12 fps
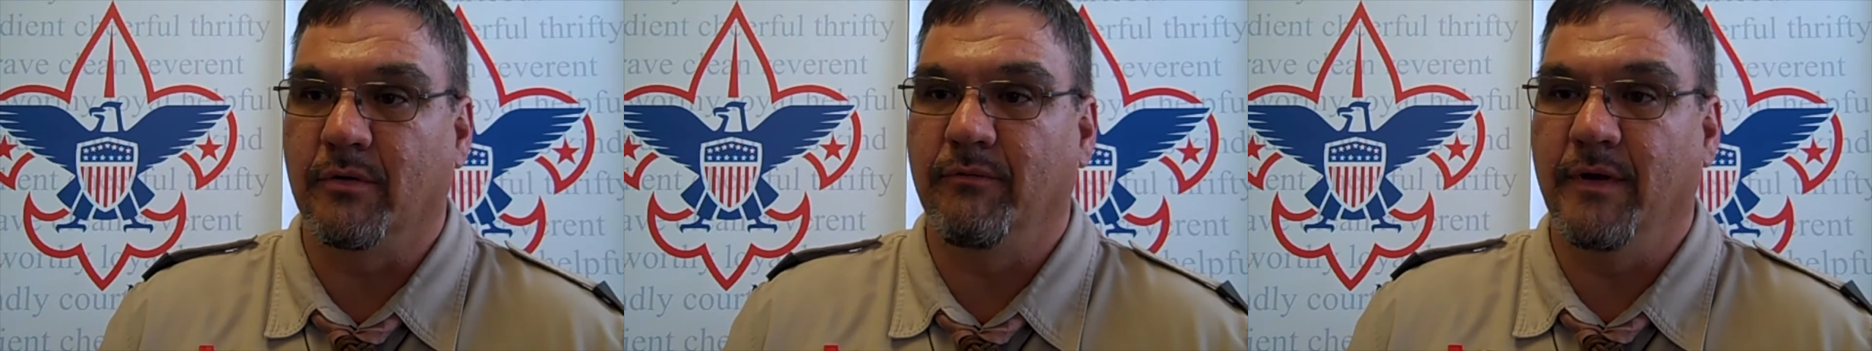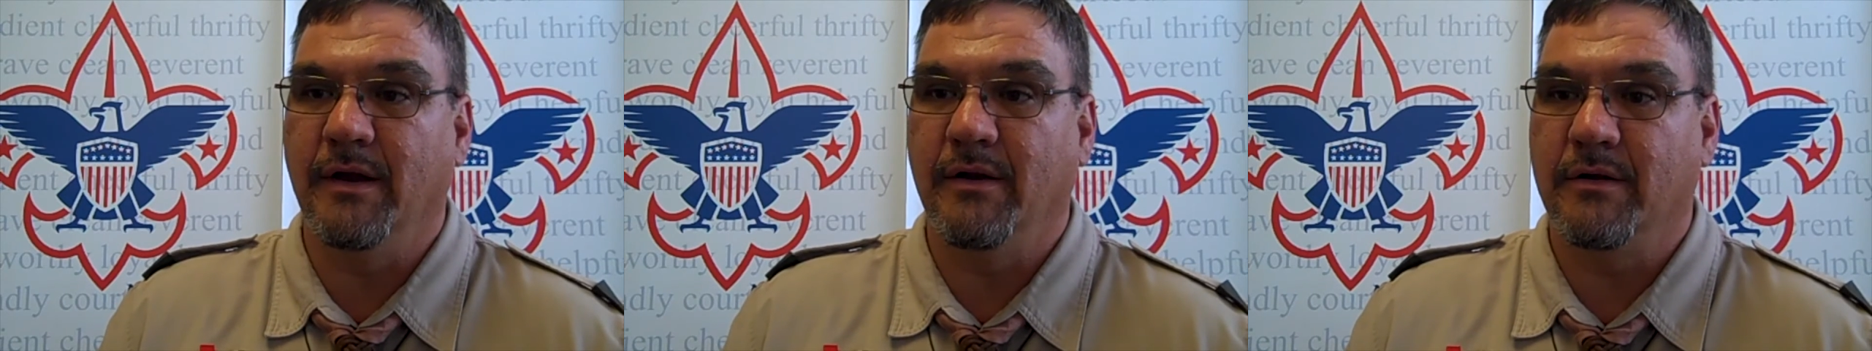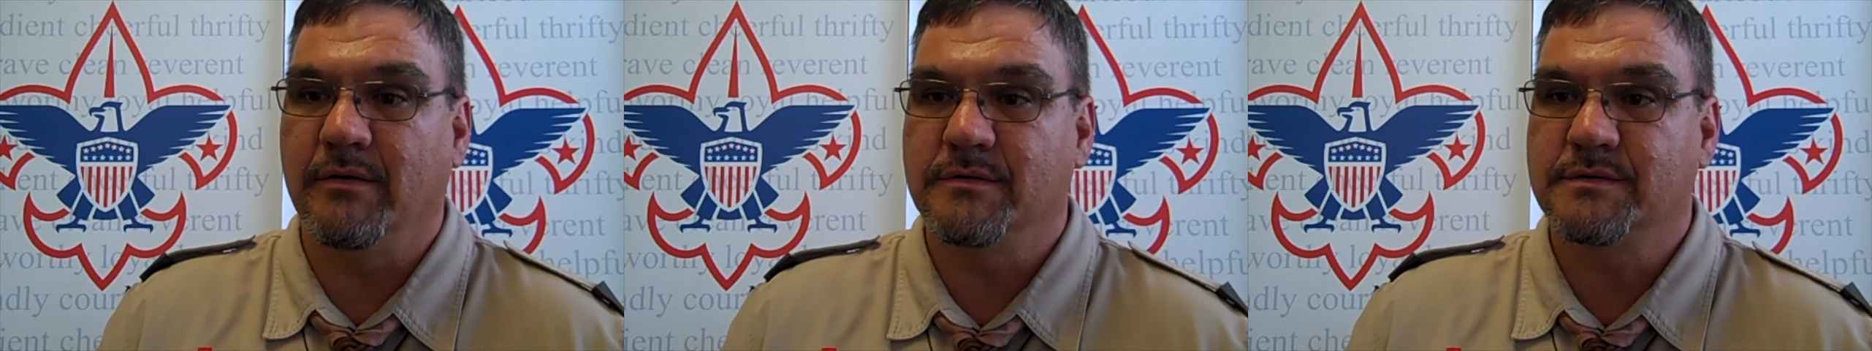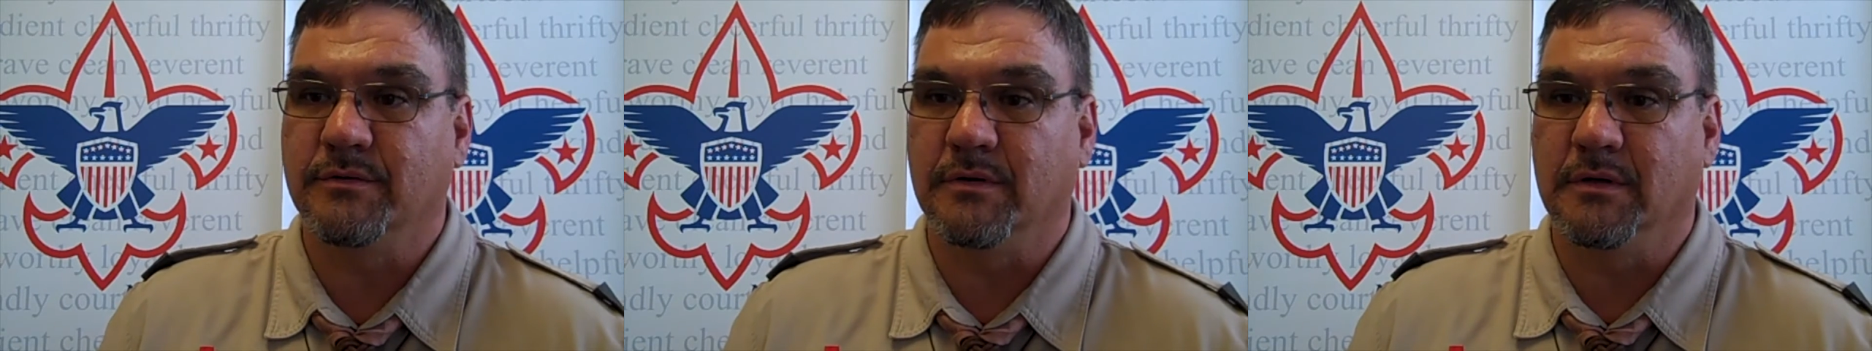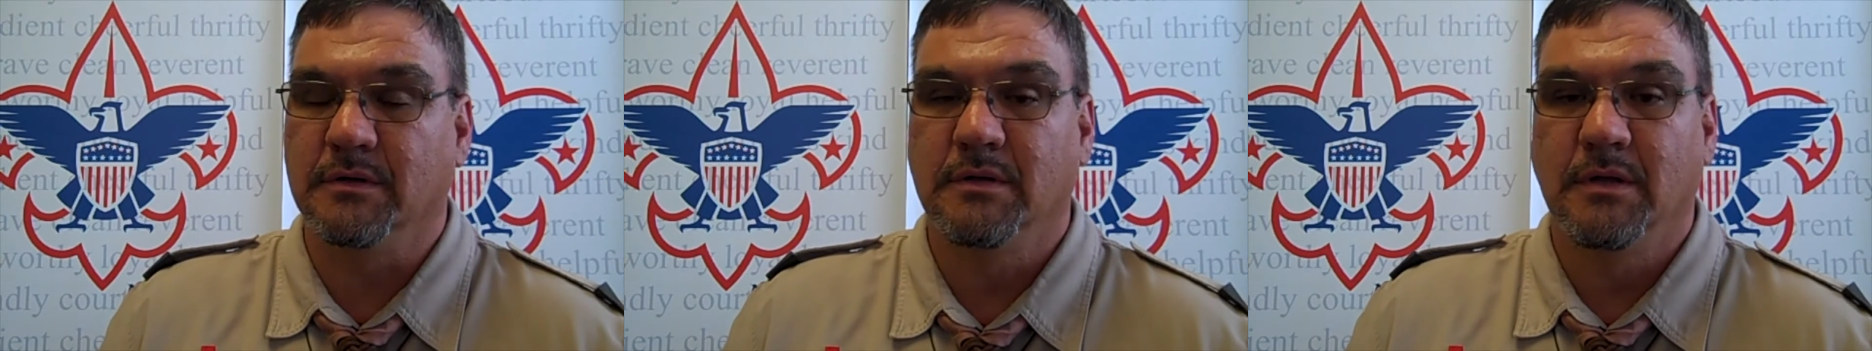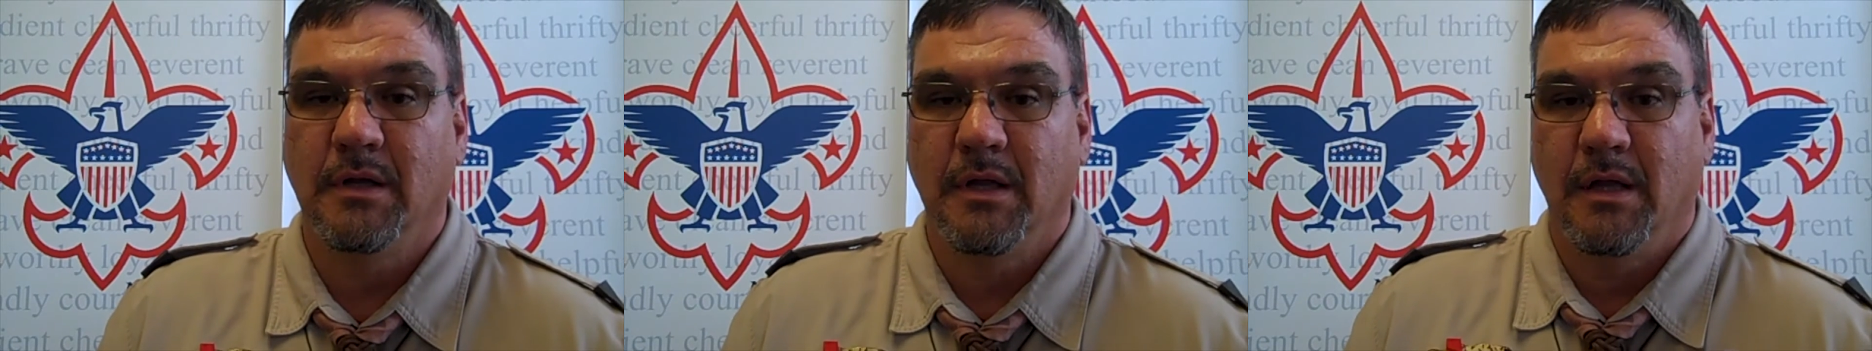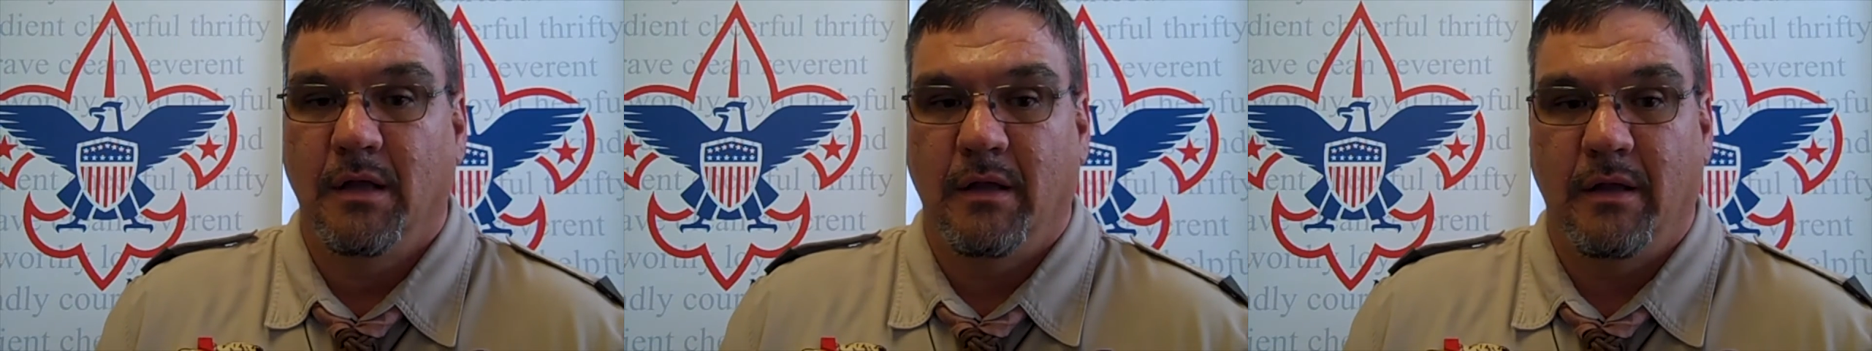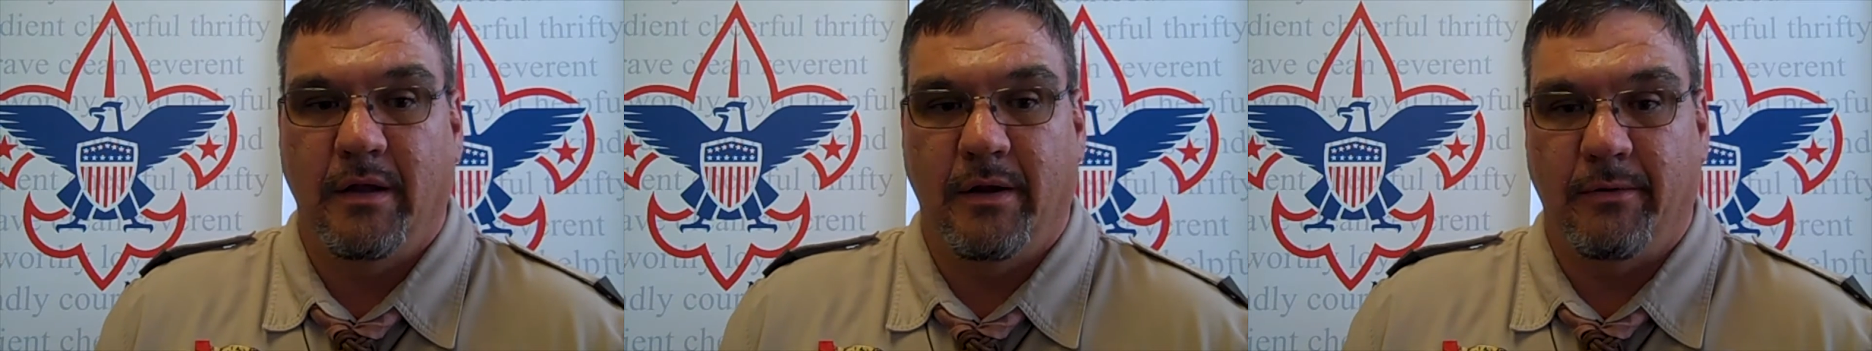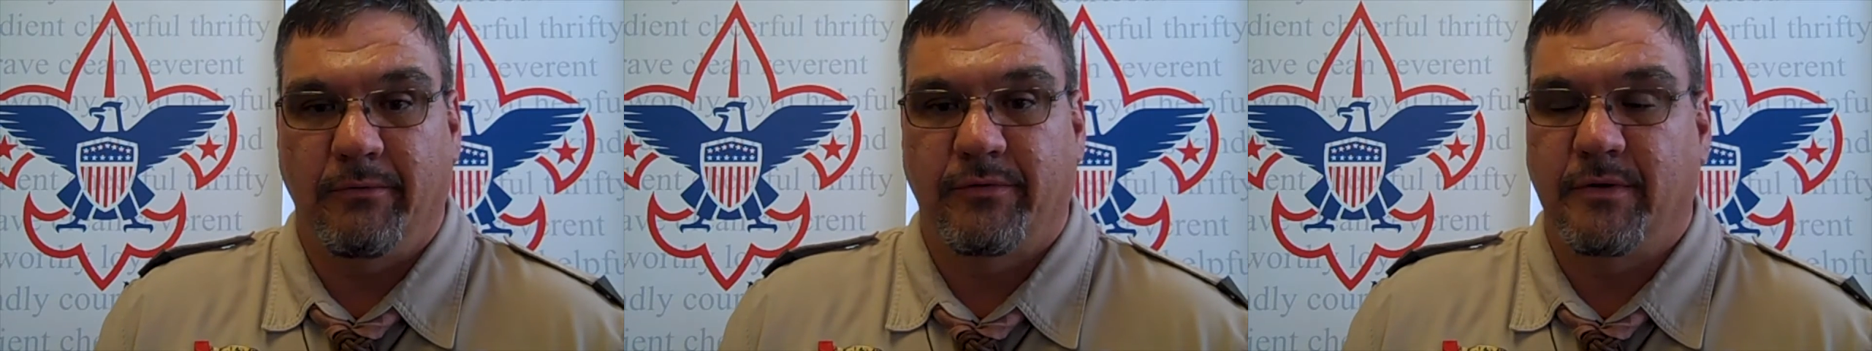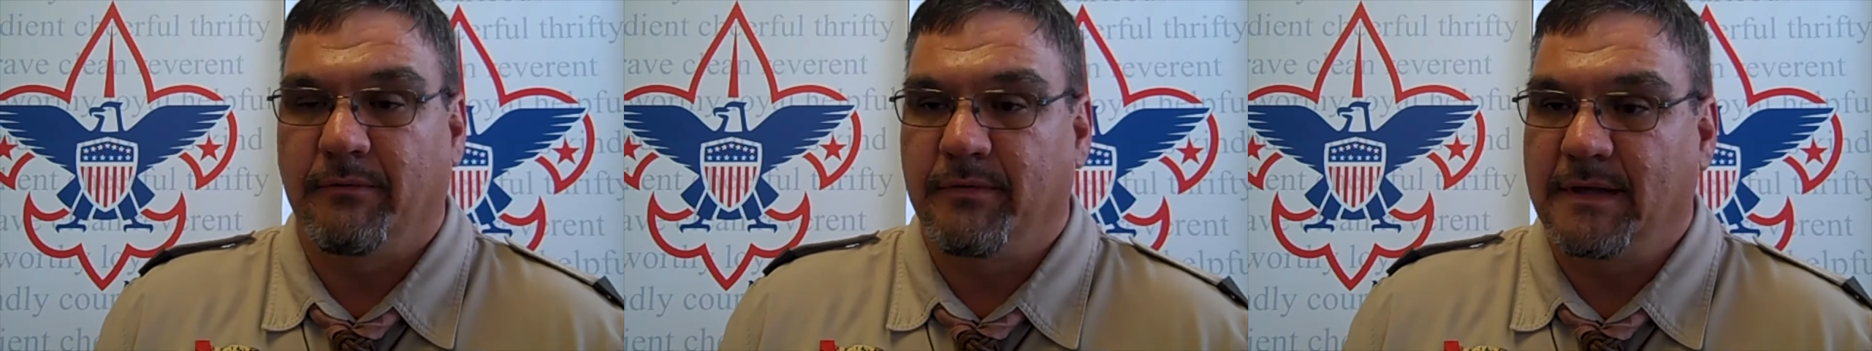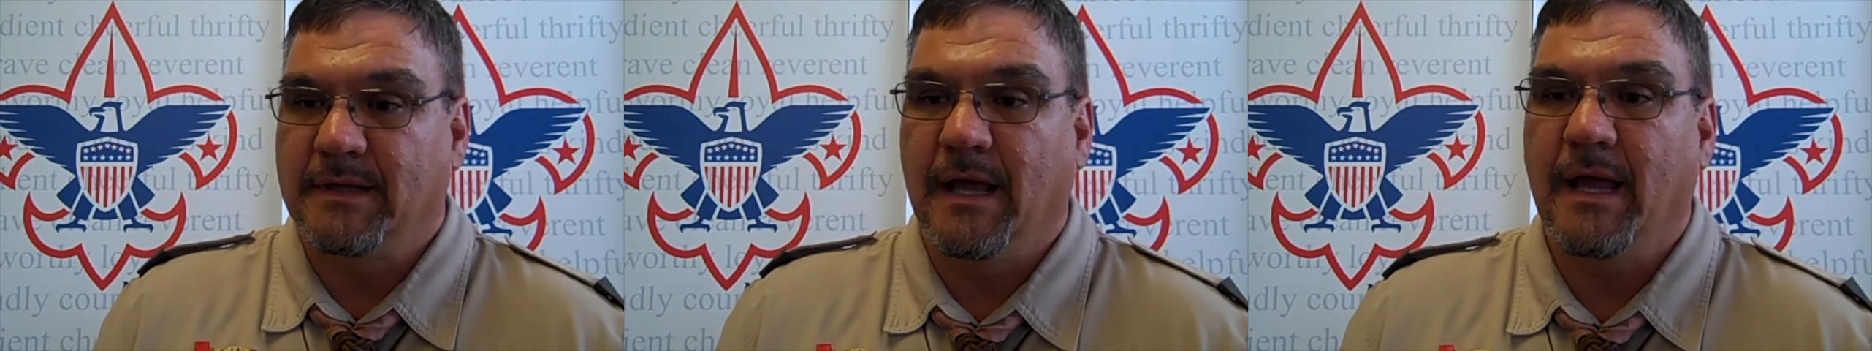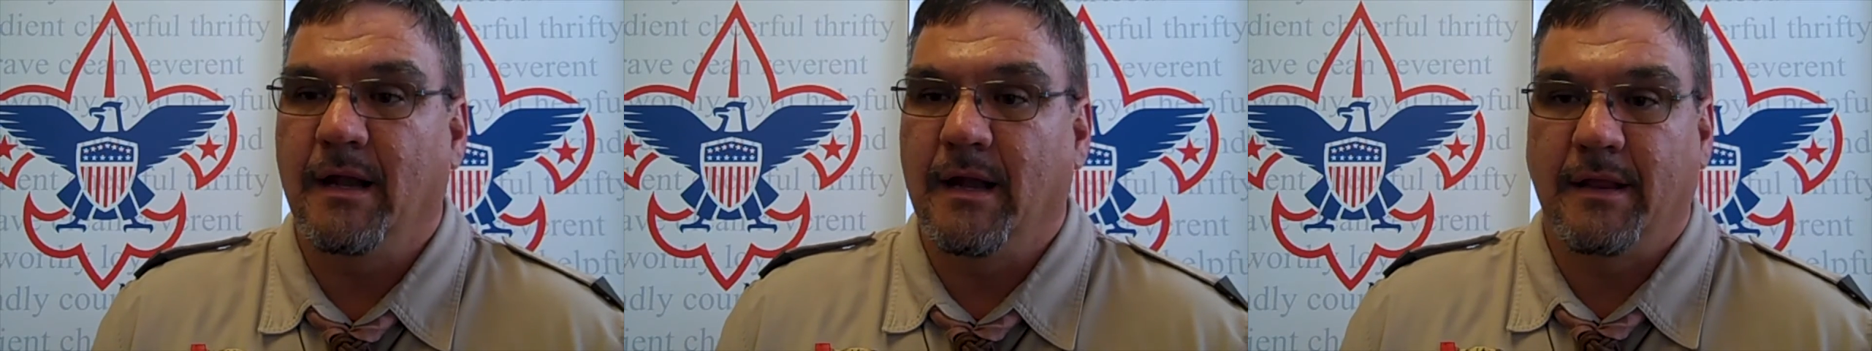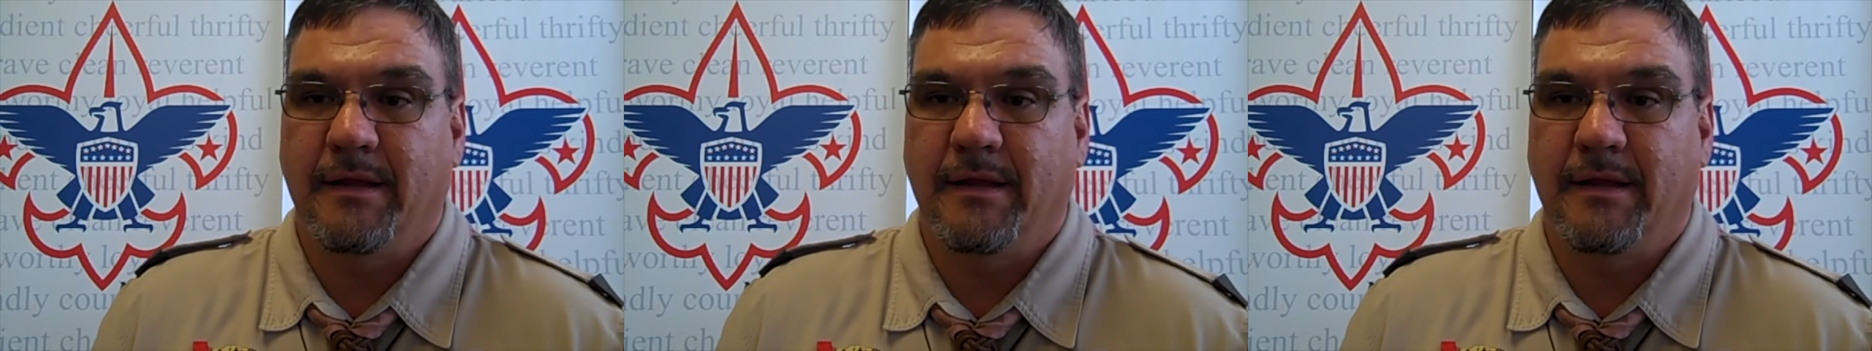vendors or, you know, stuff like that. I